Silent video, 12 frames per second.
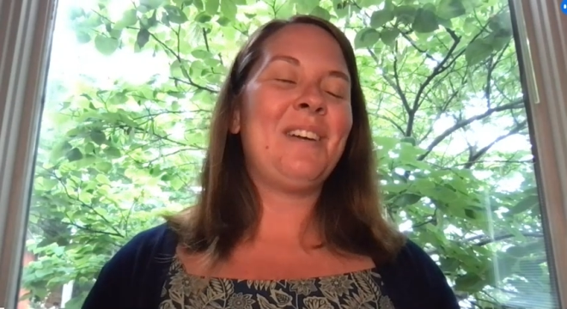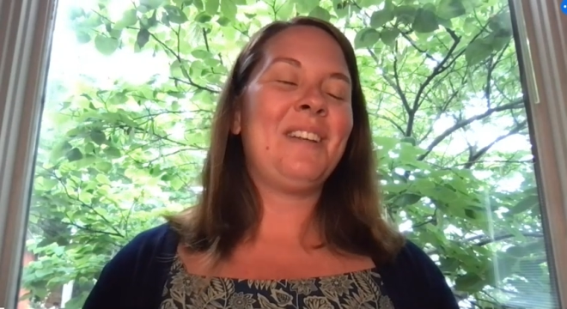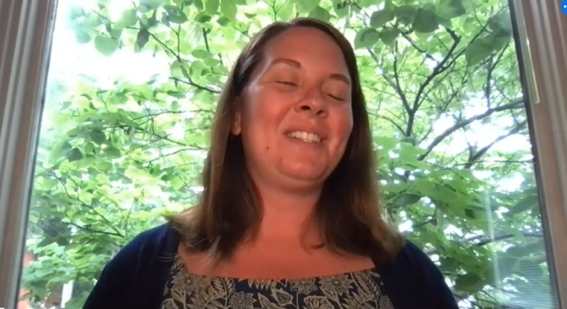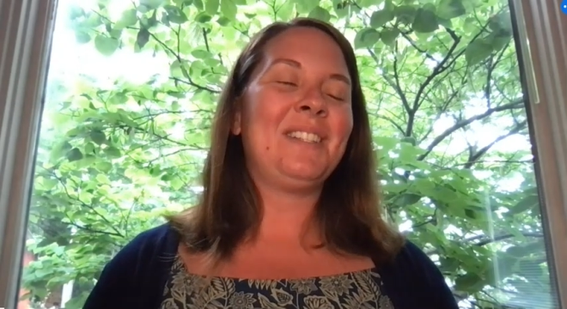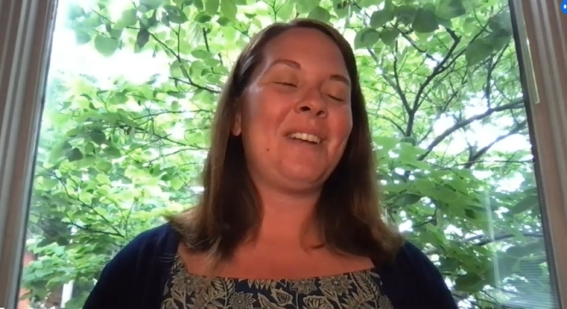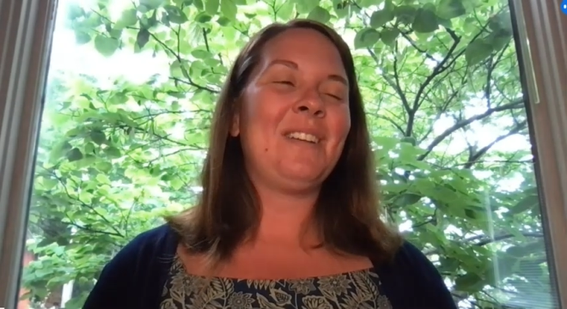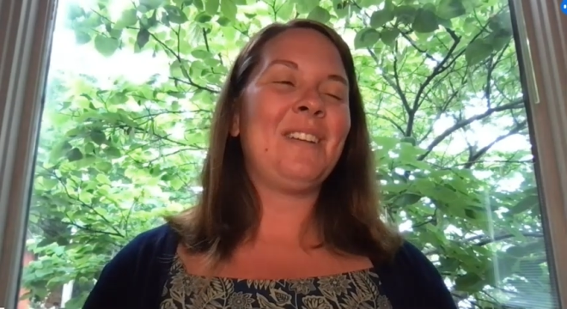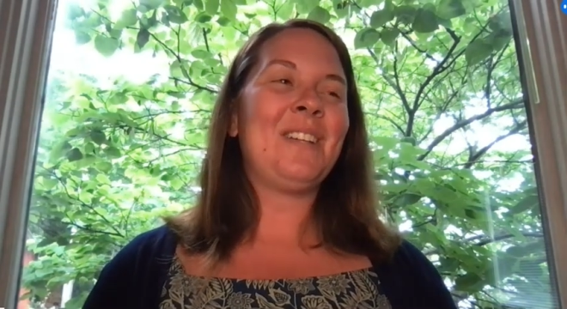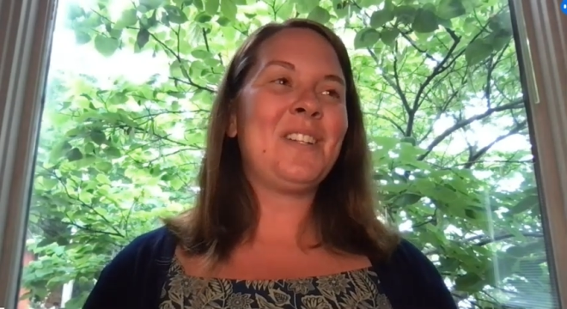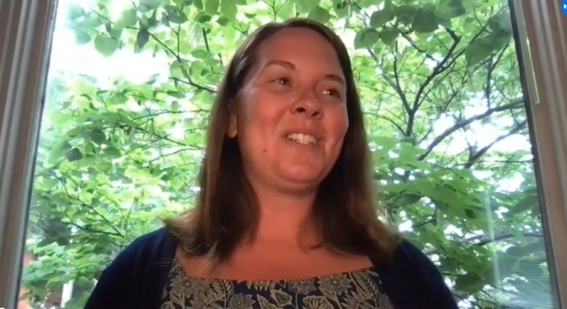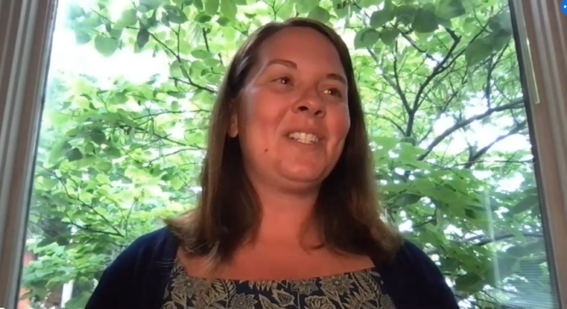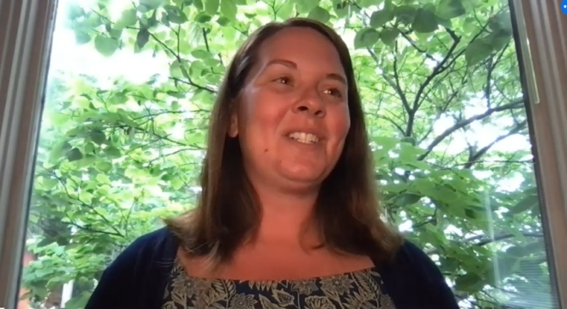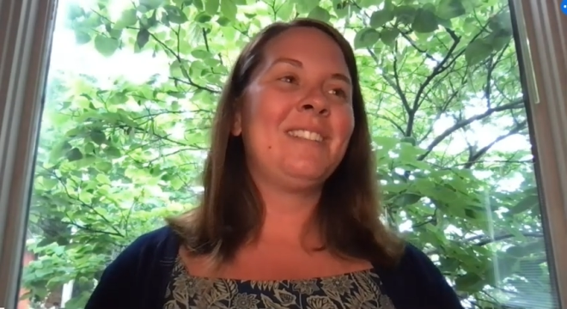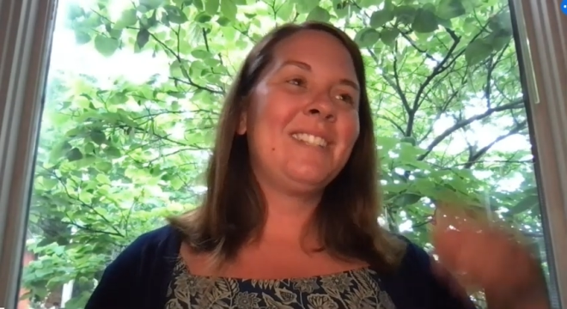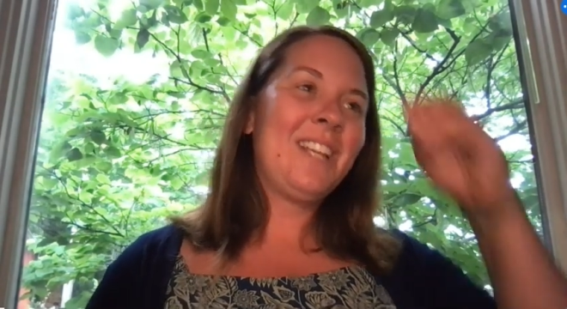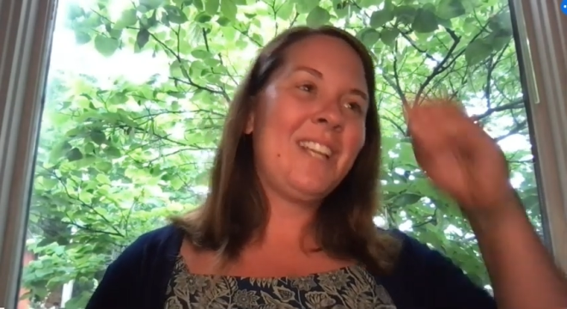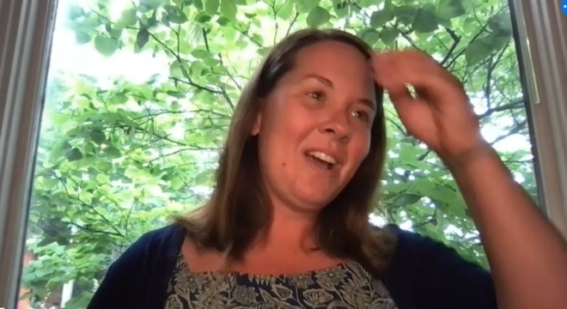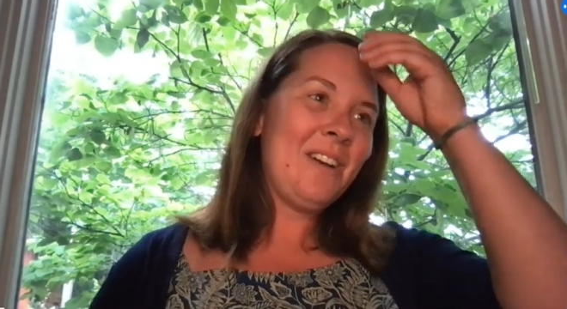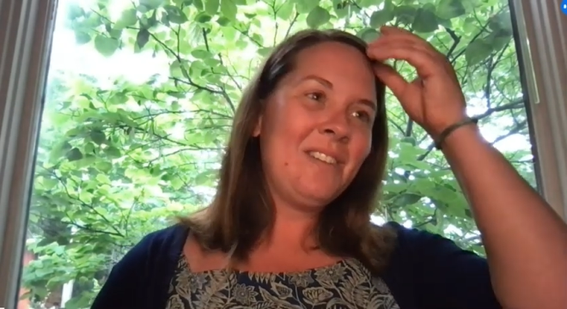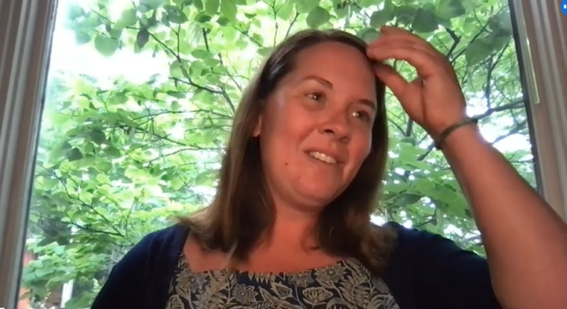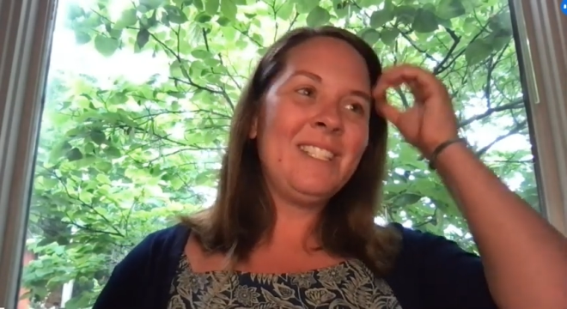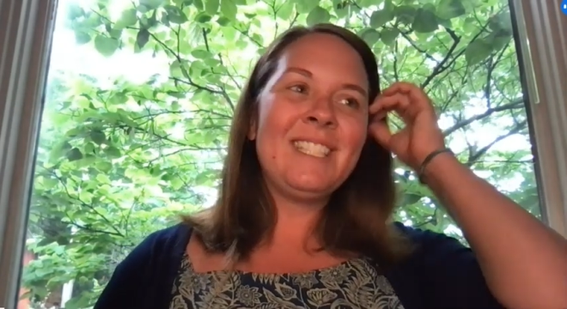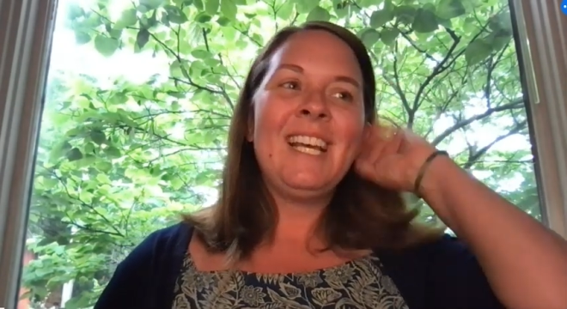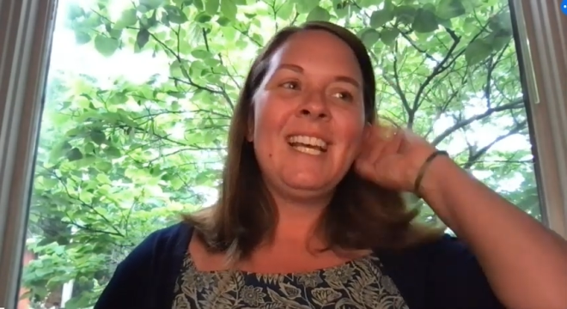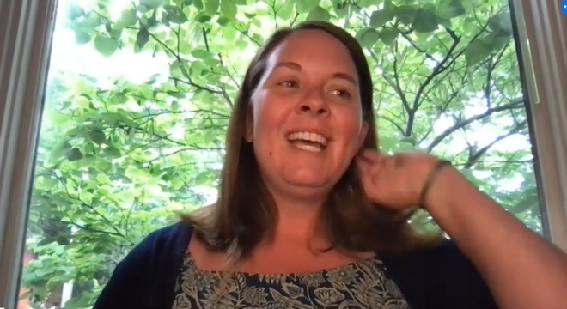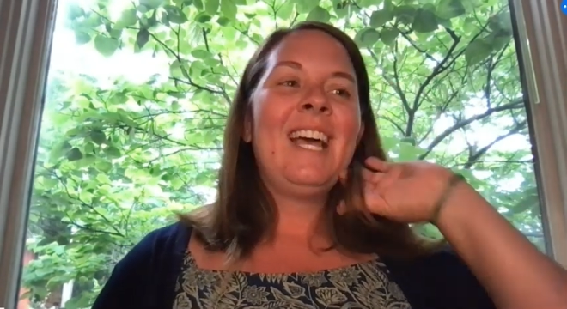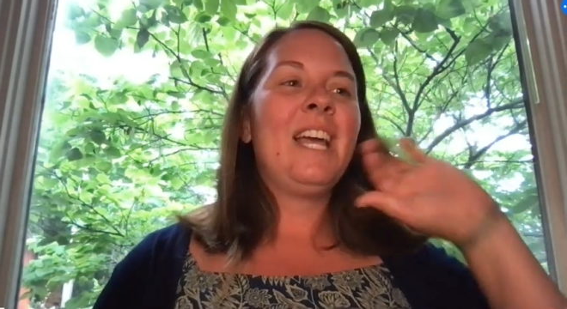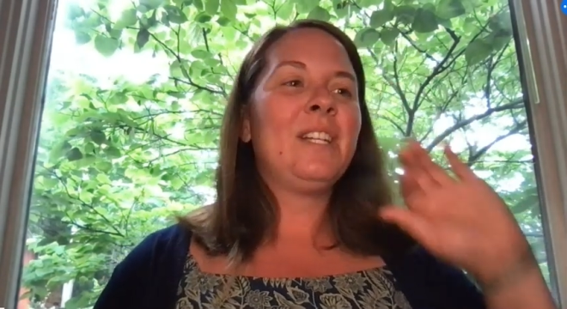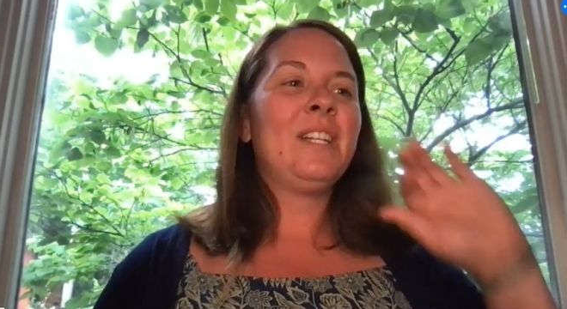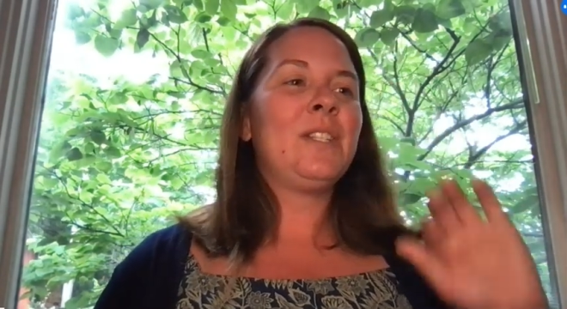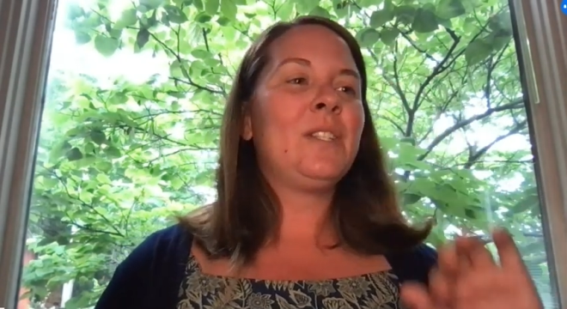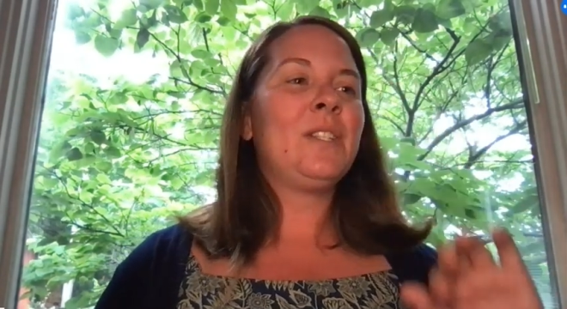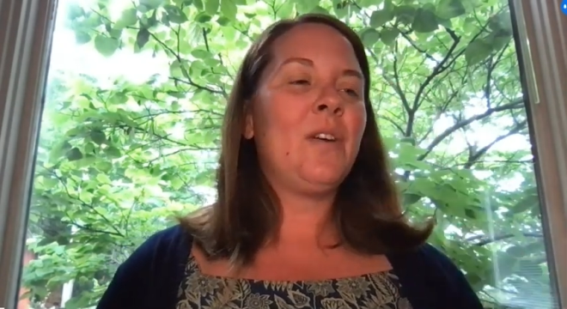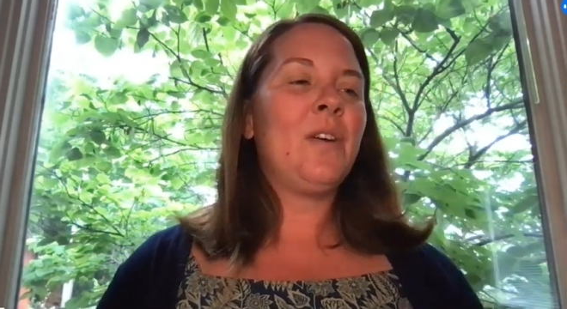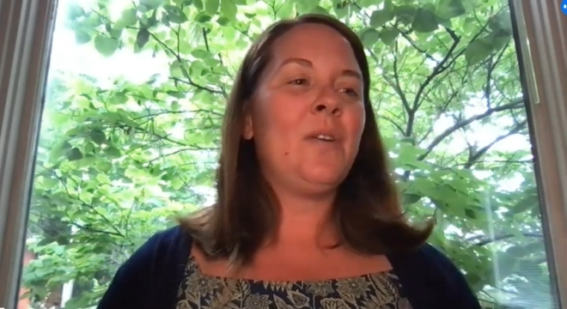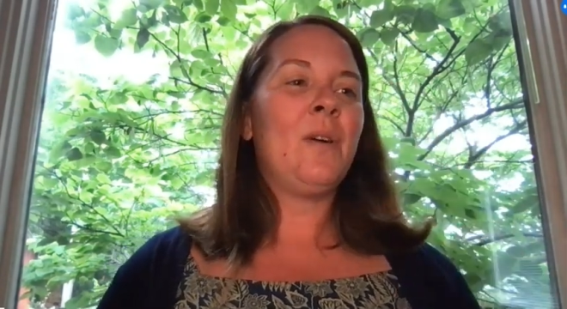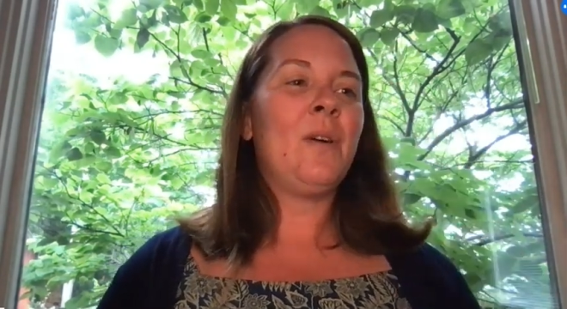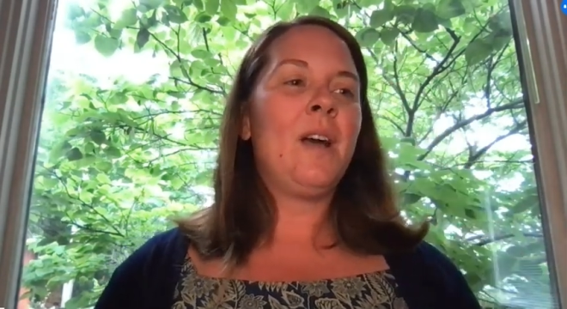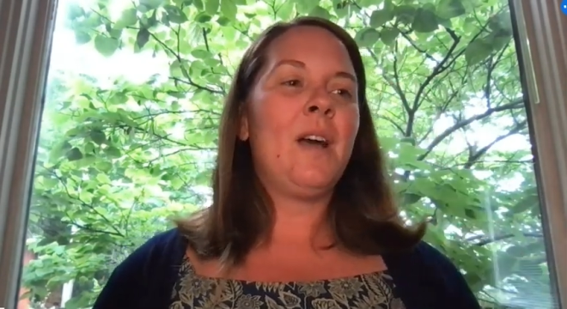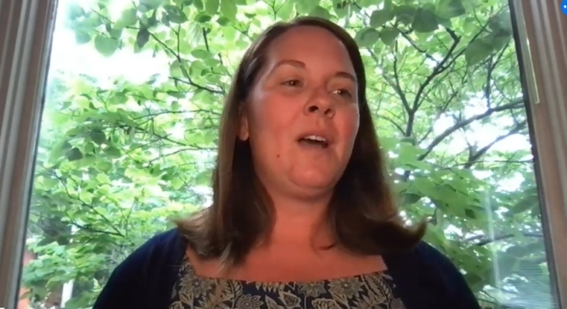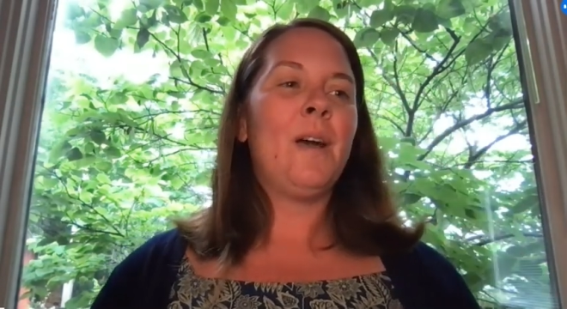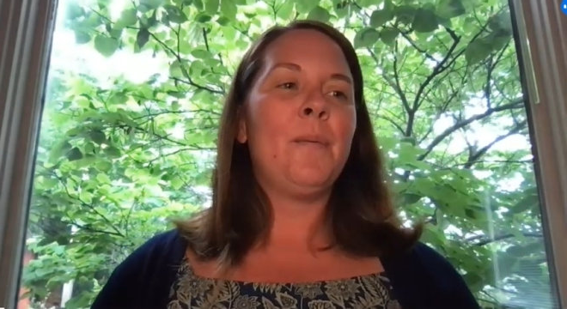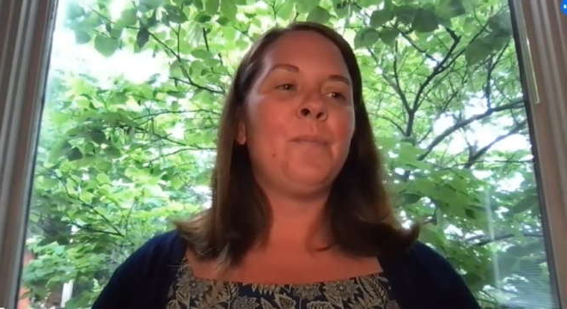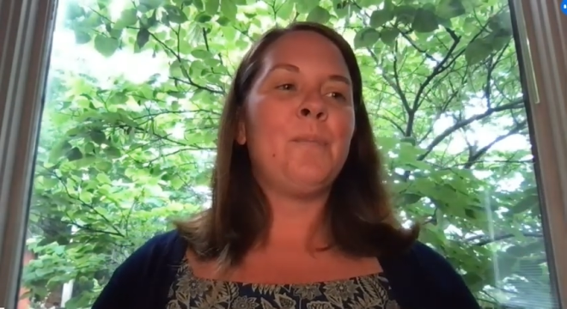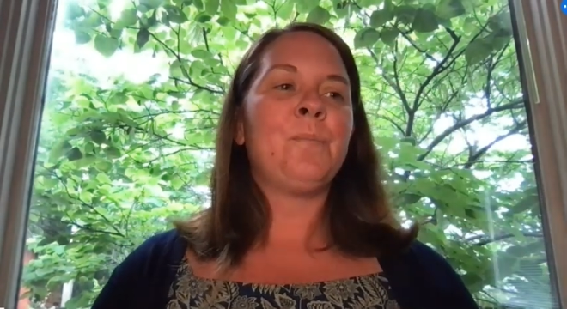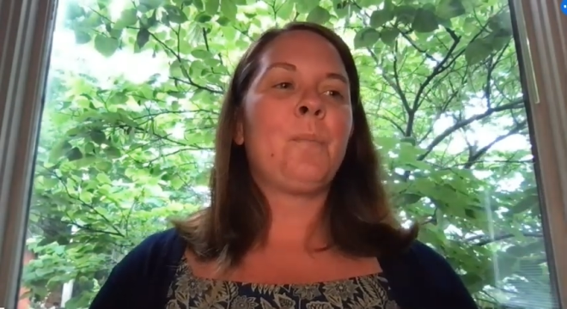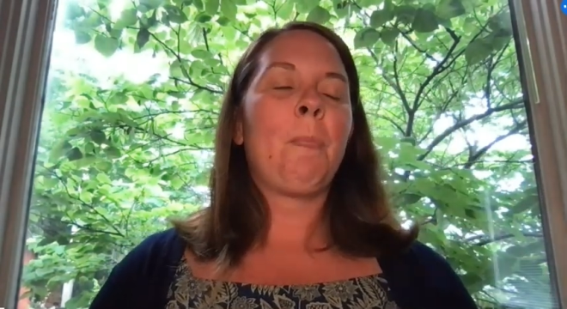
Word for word: as our lunch goes. And so um,